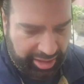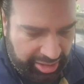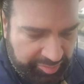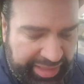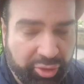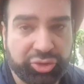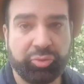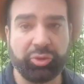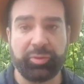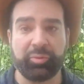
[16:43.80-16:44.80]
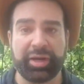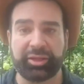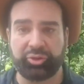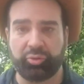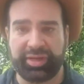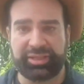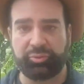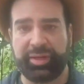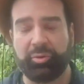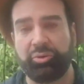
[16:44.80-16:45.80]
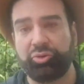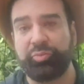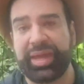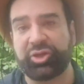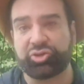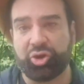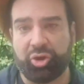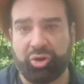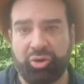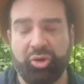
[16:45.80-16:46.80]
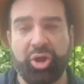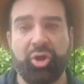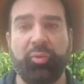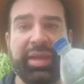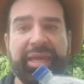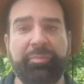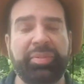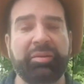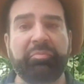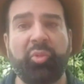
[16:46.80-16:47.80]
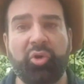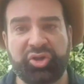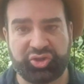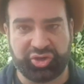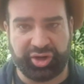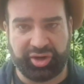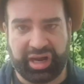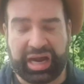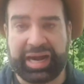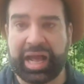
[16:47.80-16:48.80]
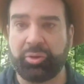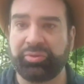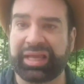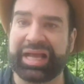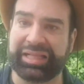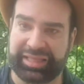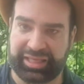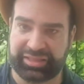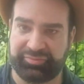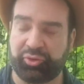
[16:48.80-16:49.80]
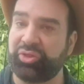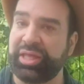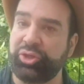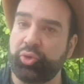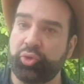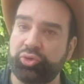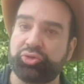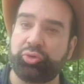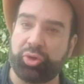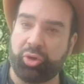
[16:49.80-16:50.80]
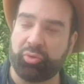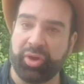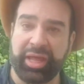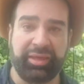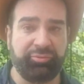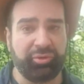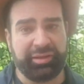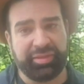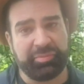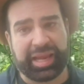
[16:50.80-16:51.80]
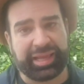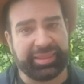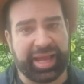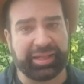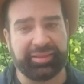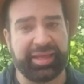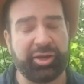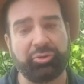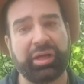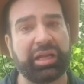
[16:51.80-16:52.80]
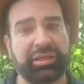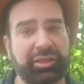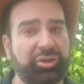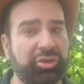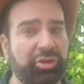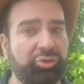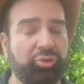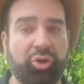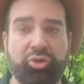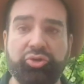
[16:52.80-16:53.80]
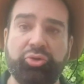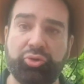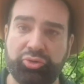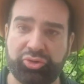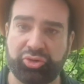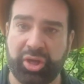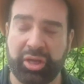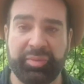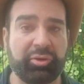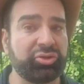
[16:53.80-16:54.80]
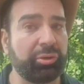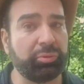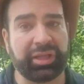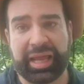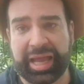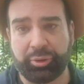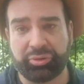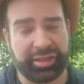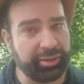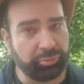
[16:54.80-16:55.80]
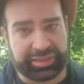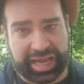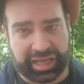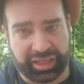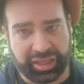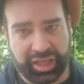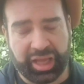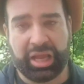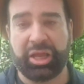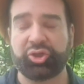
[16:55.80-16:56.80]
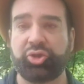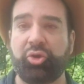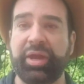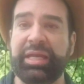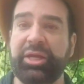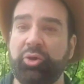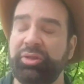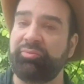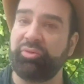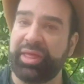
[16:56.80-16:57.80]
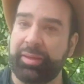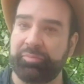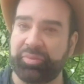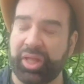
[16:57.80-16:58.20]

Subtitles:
Because what we want to do is, we want to make sure we keep moisture around the cuttings for the new roots to grow. If you leave them like that, they are not guaranteed to grow new roots because they will dry out and they will die. So in order for them